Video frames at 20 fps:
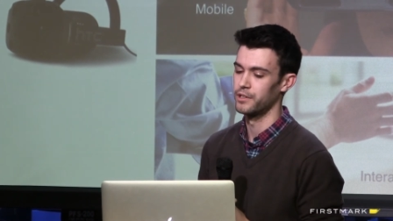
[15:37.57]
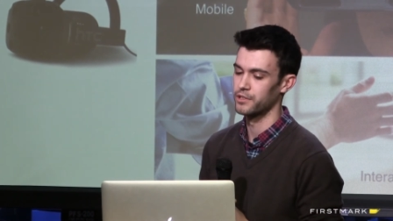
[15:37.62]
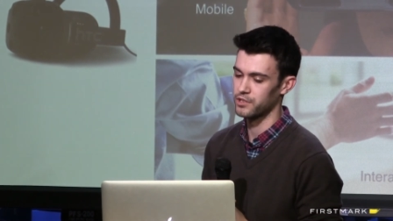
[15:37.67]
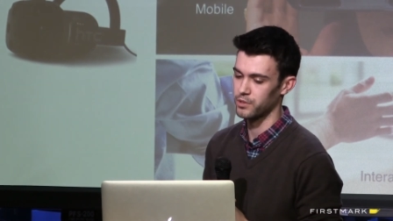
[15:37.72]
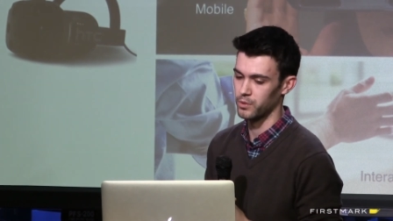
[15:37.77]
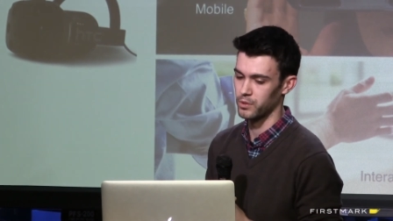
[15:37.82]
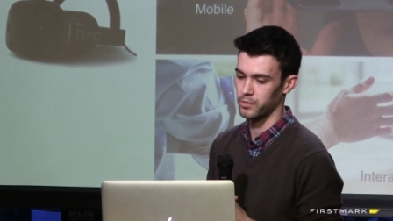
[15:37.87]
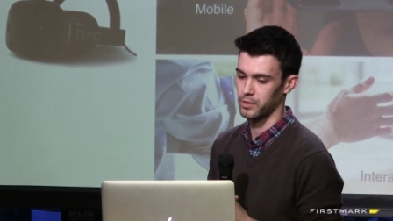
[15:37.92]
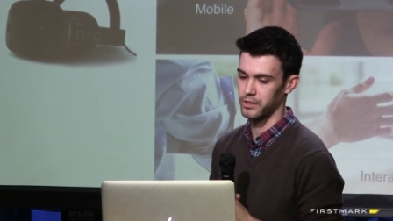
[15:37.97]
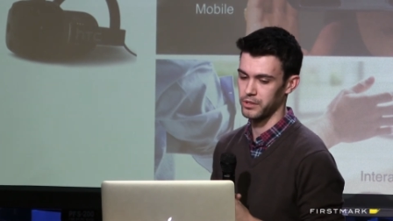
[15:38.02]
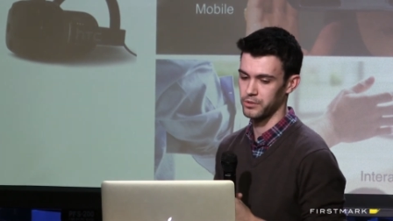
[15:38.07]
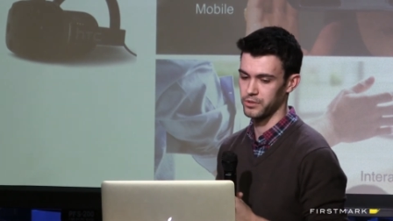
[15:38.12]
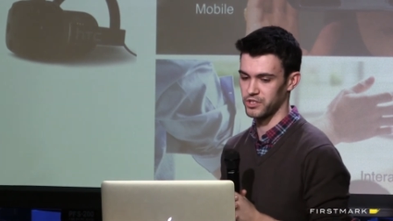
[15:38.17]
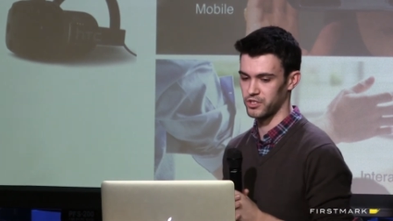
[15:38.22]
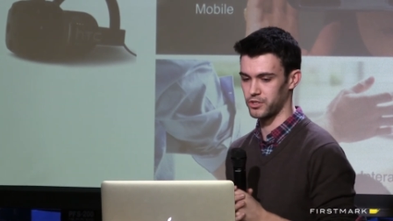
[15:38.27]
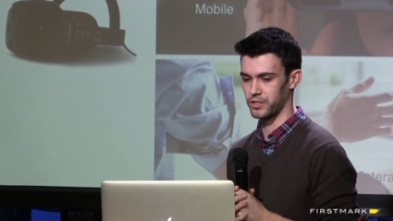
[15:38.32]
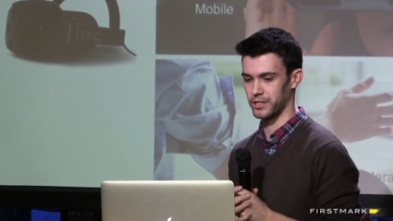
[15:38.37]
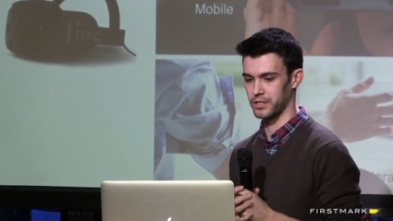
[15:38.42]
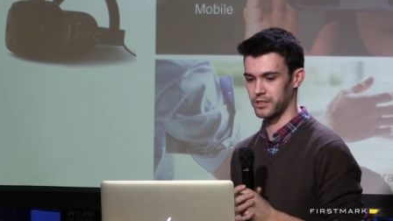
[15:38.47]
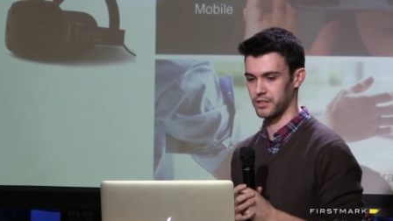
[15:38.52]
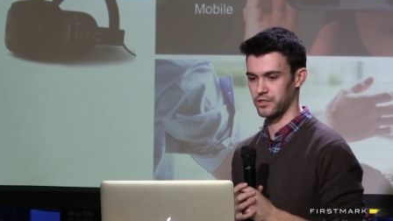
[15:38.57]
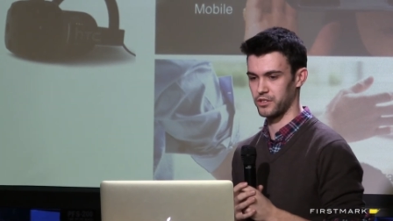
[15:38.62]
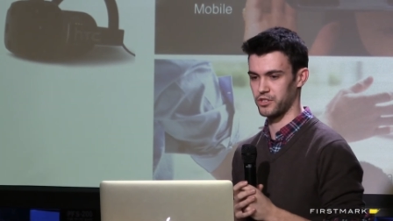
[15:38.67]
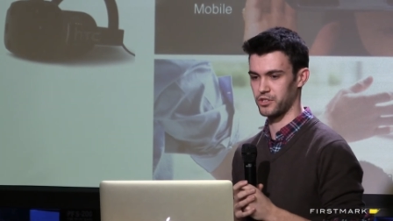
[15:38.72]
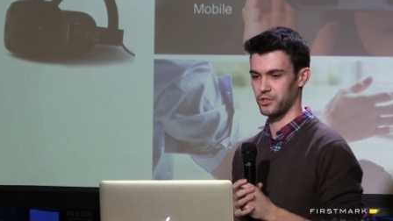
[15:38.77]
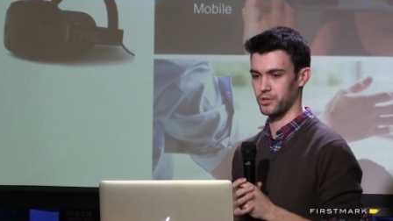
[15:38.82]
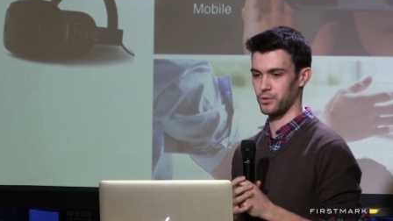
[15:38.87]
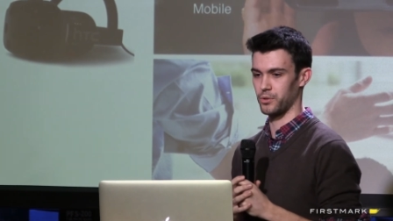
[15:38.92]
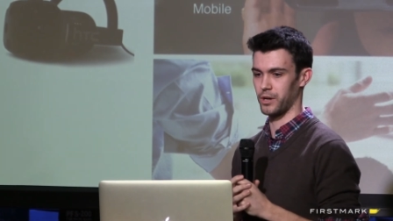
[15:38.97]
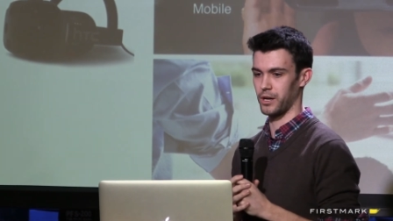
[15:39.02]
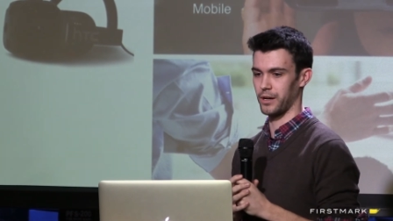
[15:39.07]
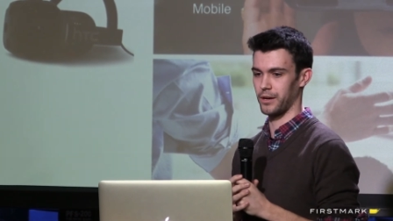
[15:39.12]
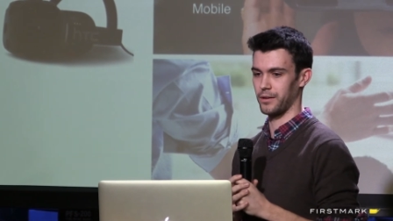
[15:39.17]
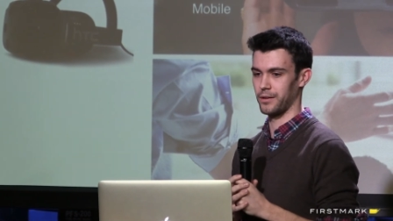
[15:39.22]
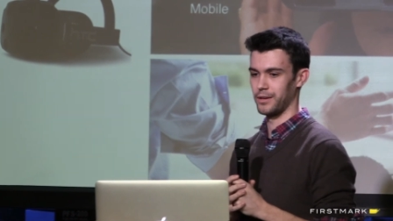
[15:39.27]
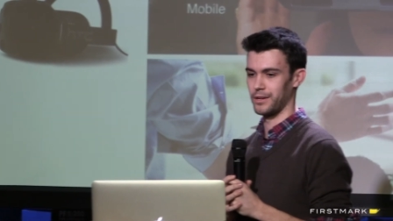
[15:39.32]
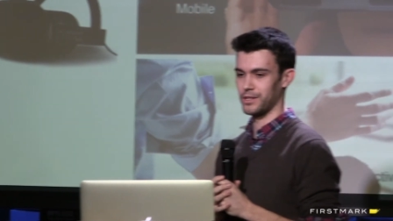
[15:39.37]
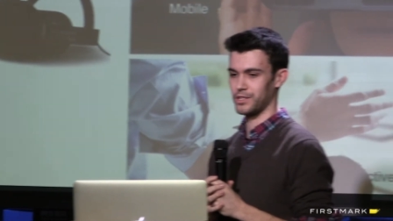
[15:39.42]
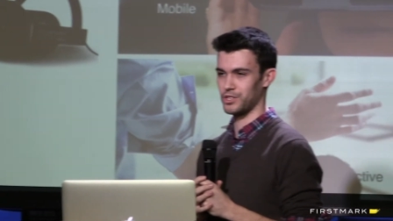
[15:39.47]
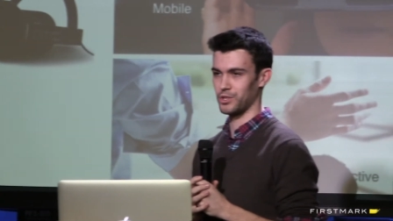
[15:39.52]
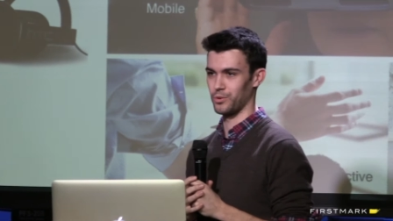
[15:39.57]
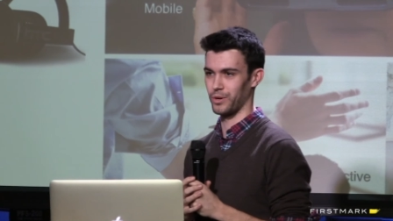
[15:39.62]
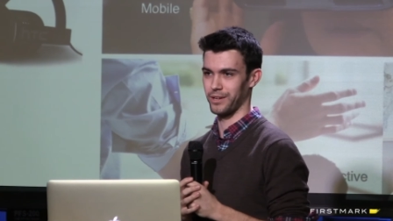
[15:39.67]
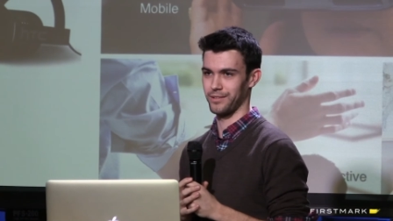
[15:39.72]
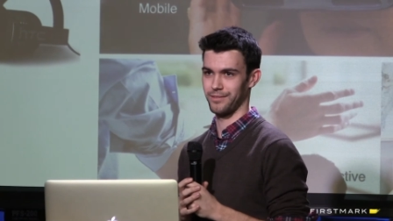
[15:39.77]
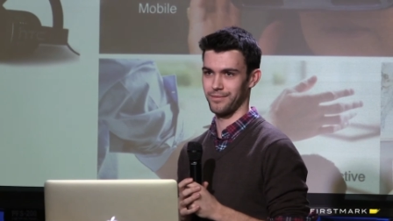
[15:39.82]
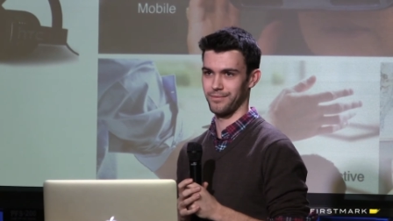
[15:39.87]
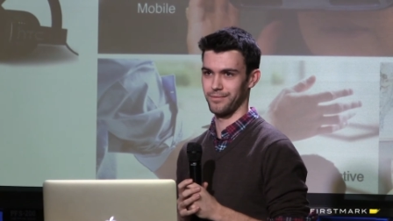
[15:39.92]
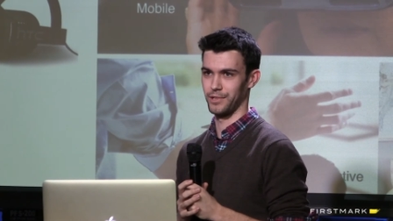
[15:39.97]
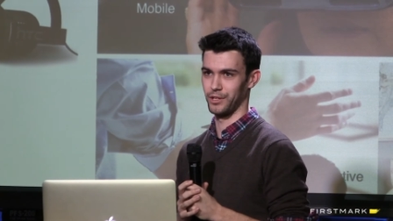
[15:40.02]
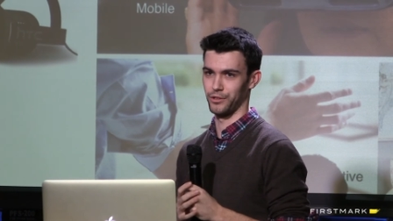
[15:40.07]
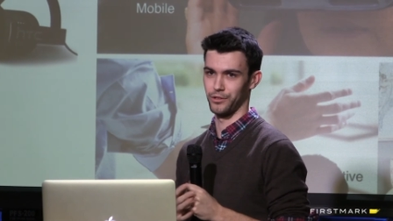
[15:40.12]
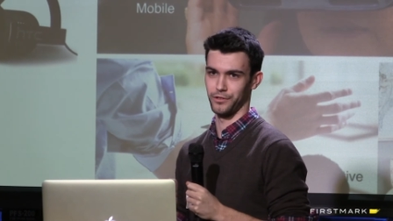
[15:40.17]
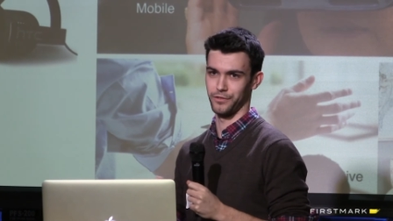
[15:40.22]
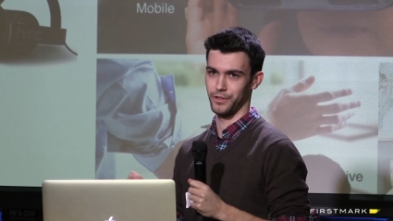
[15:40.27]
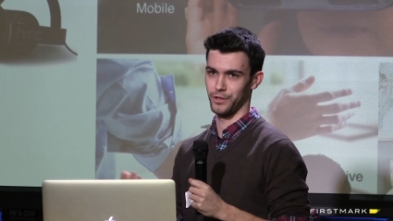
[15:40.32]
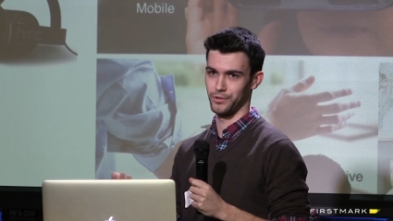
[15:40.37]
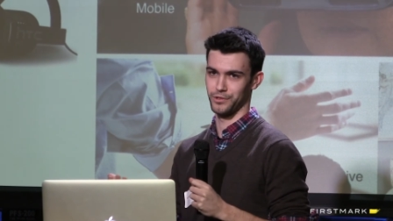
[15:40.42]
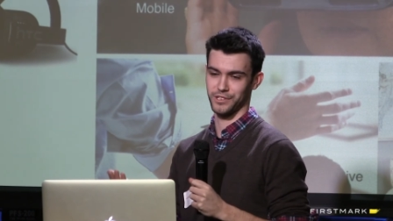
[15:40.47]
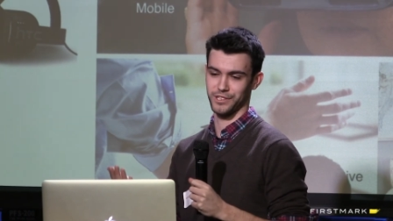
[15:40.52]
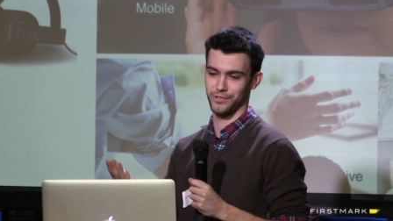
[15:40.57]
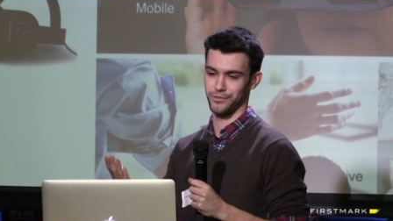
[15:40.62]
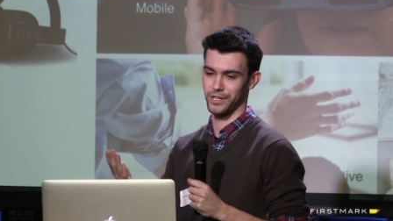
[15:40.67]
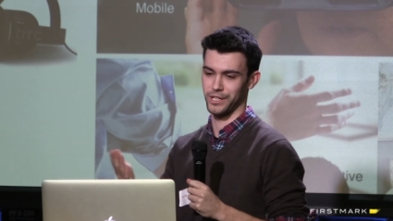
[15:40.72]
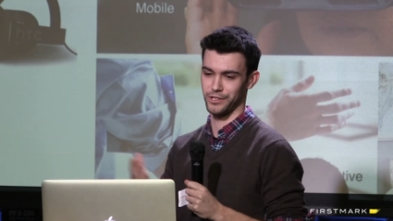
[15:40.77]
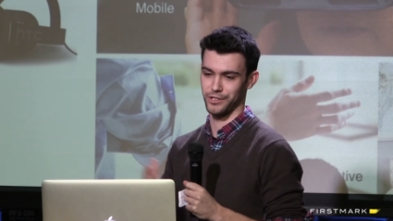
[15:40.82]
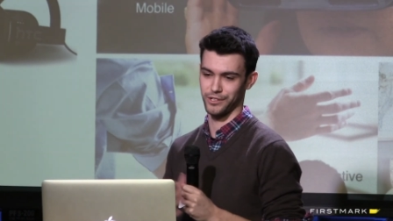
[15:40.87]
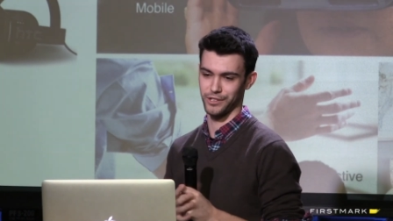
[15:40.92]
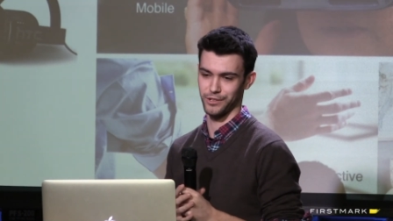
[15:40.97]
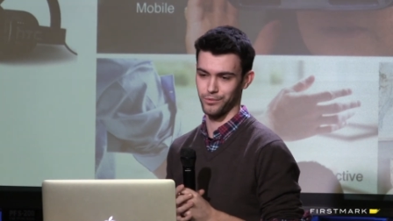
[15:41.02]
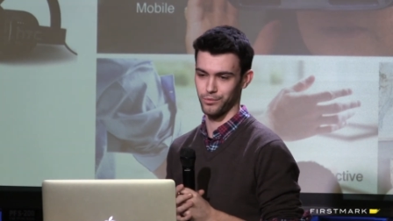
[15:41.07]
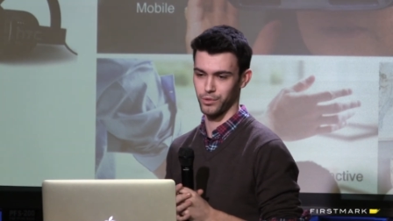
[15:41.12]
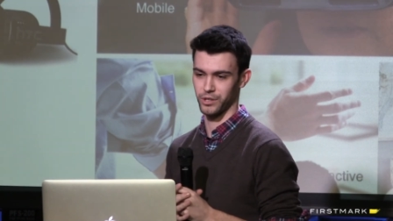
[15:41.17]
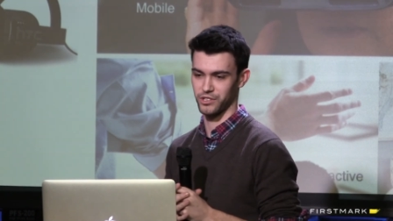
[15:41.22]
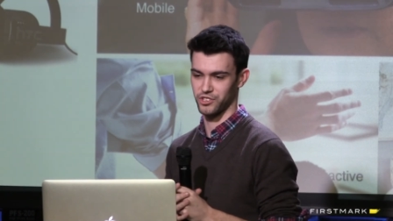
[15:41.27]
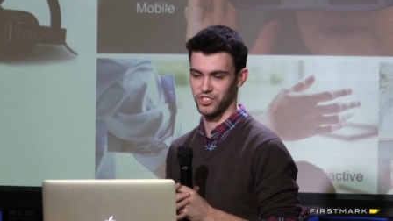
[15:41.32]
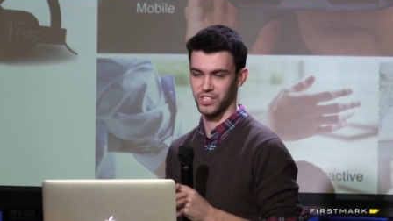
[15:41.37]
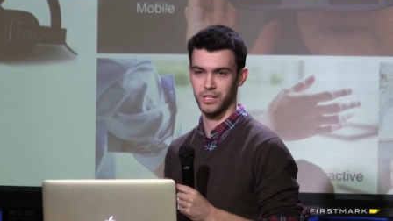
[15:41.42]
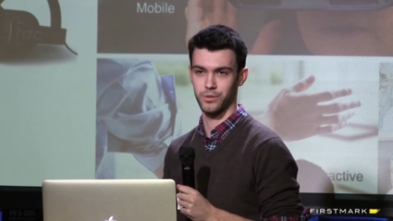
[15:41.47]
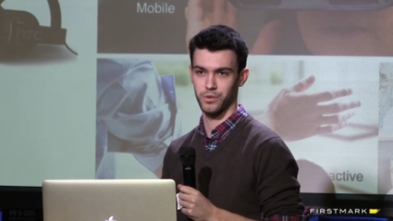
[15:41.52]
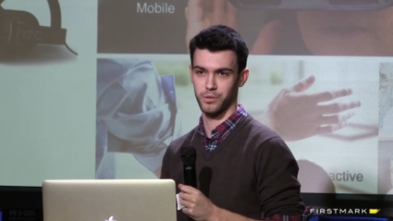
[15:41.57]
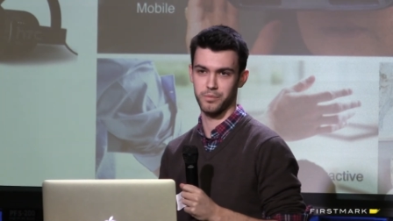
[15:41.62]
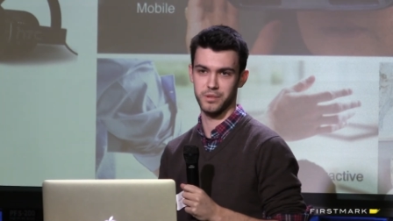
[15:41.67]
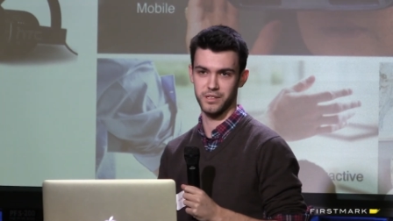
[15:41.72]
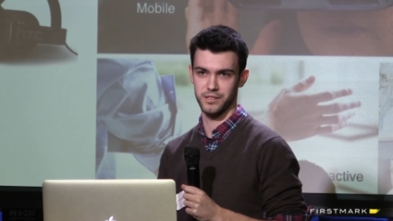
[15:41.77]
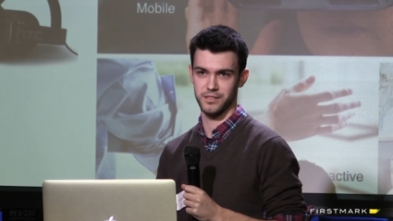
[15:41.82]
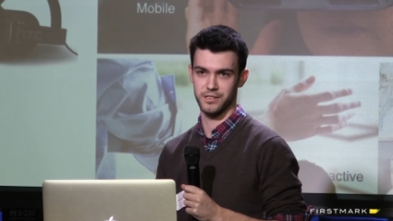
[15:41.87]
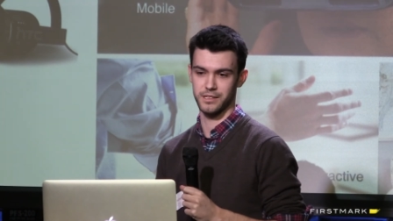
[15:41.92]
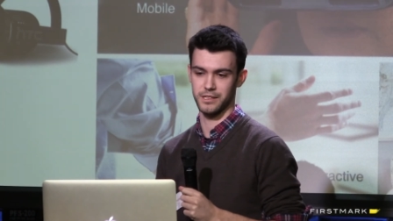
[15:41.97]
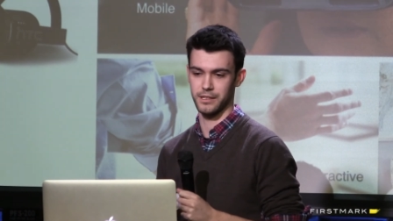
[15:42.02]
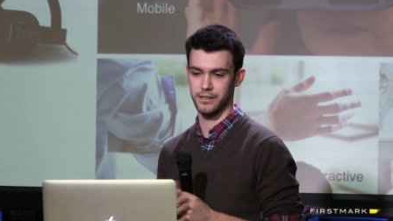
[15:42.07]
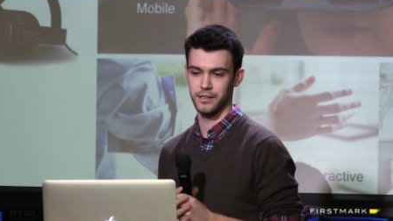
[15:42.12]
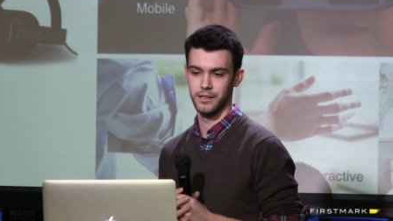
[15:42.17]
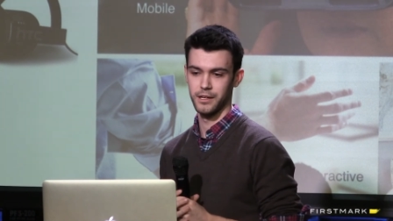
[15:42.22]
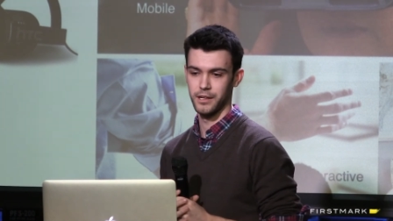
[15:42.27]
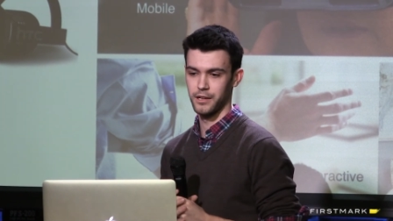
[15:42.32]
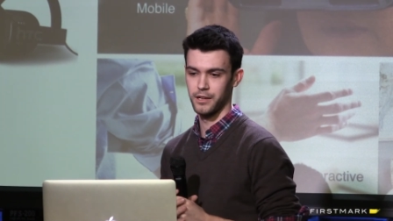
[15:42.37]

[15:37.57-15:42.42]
so we're really restricted to uh, to what the little phones can render, and we're sticking with PC